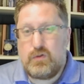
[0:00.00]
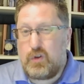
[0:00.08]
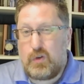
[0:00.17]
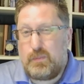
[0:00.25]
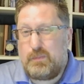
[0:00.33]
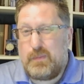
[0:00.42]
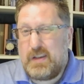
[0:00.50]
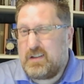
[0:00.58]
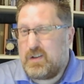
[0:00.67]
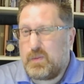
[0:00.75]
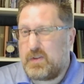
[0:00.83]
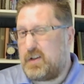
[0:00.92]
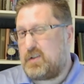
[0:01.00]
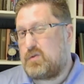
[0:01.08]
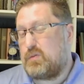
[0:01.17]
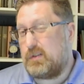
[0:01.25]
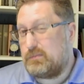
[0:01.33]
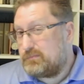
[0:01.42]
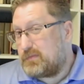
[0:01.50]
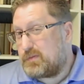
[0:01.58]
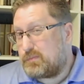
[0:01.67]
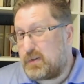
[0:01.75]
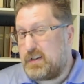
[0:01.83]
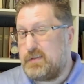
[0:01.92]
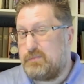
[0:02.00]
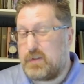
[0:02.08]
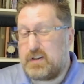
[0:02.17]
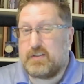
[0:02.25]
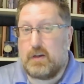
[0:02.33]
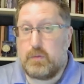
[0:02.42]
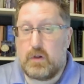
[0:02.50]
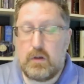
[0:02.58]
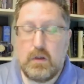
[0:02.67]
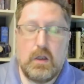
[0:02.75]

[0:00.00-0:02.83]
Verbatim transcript: don't be a homosexual. It's pretty pretty simple.